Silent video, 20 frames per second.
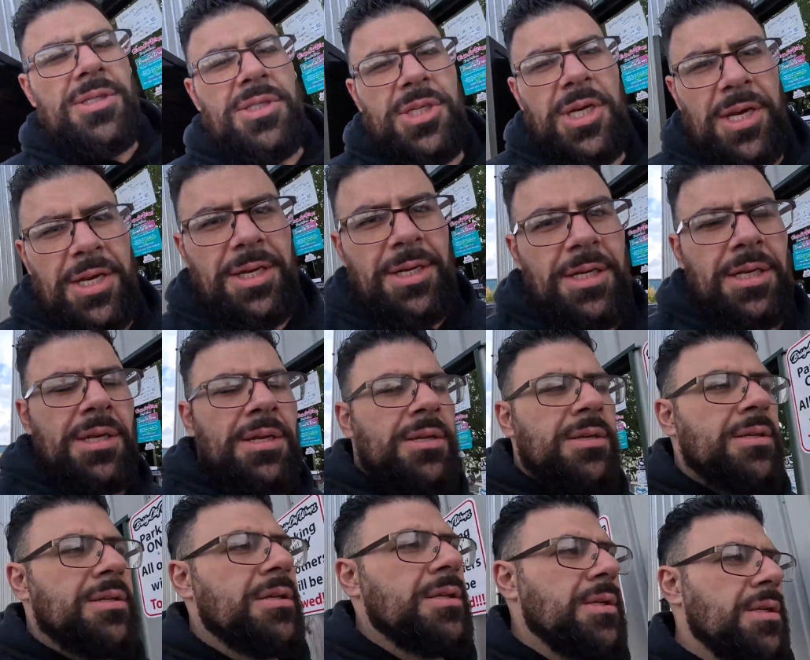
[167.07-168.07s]
Jared,
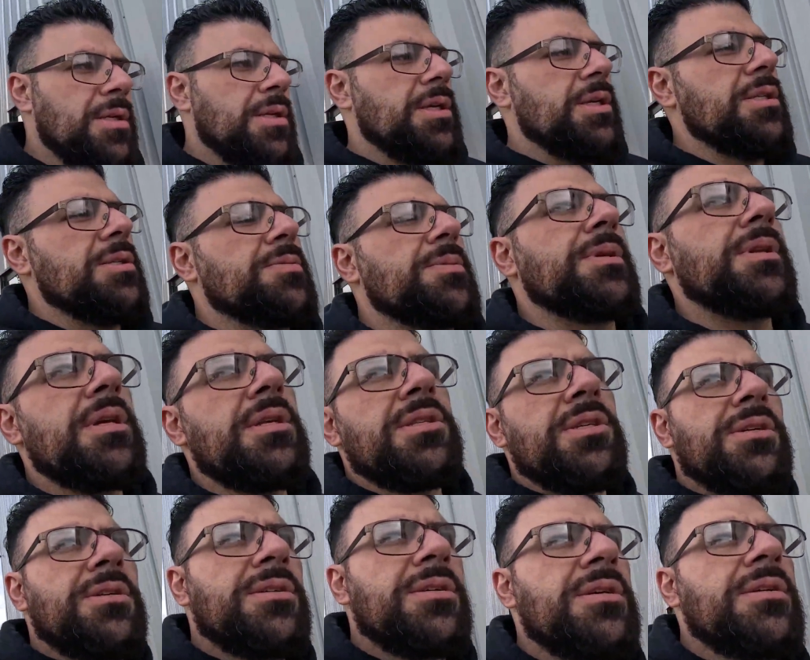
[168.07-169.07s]
he's been
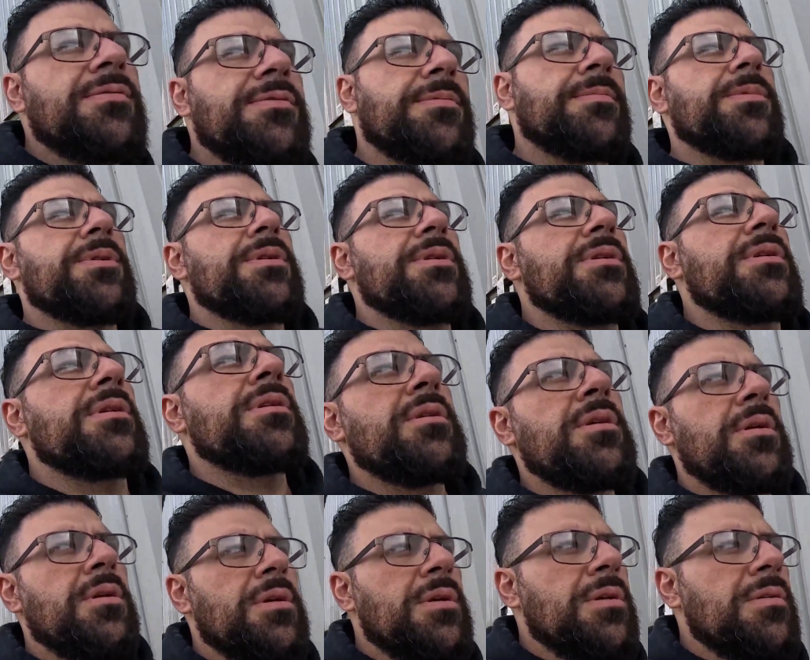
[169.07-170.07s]
interning for me
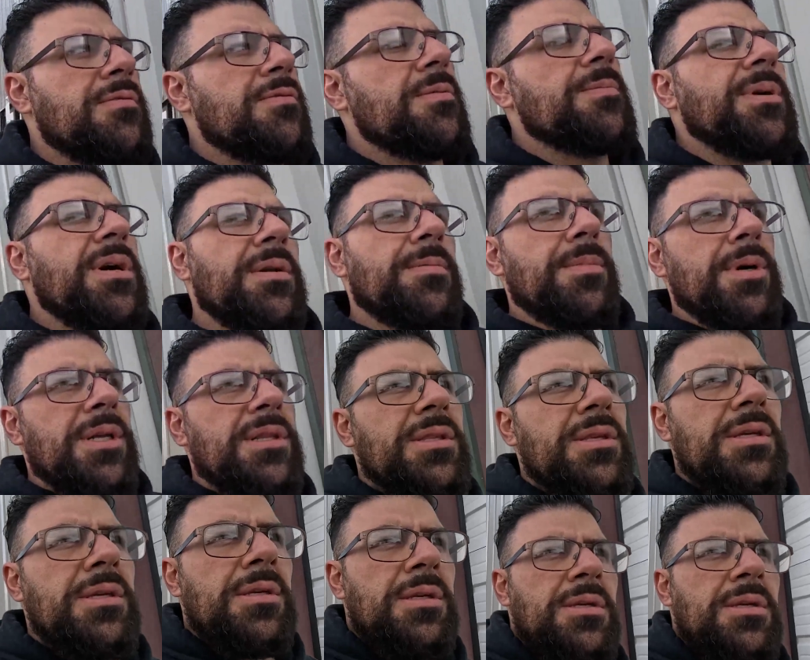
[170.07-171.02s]
for about a month,